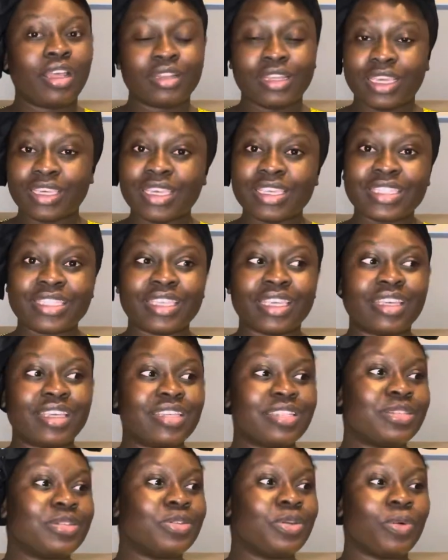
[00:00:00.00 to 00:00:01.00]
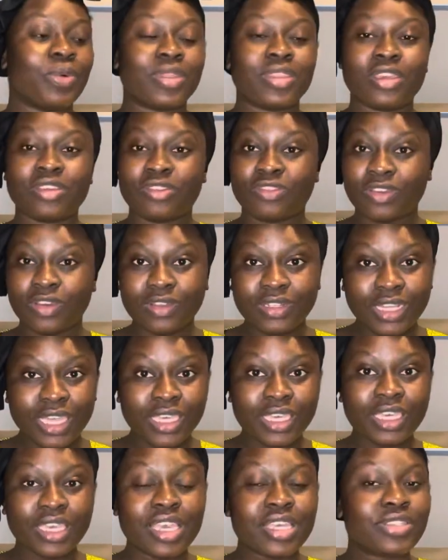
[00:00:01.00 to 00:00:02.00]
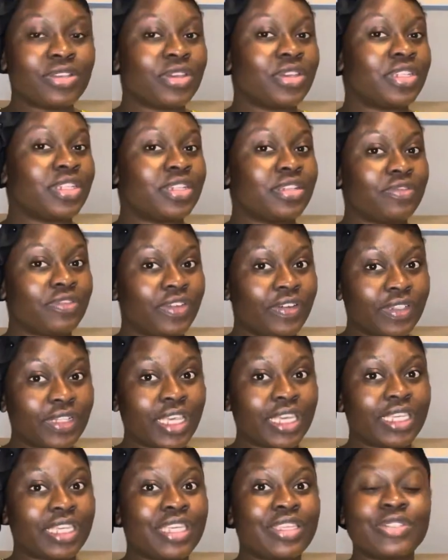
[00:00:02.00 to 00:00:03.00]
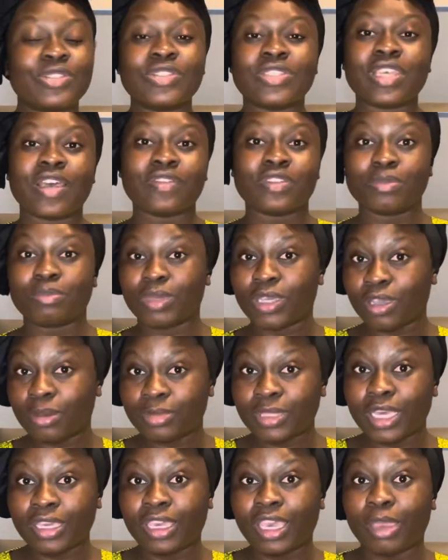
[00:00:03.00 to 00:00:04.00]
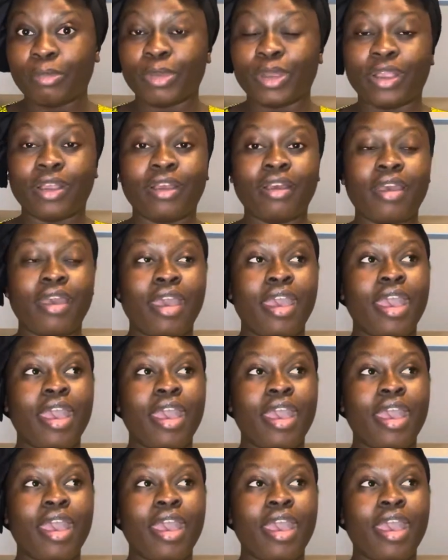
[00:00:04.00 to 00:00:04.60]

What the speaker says: like I said, you know, whether you felt like it or you didn't feel like it, you just have to pick up that camera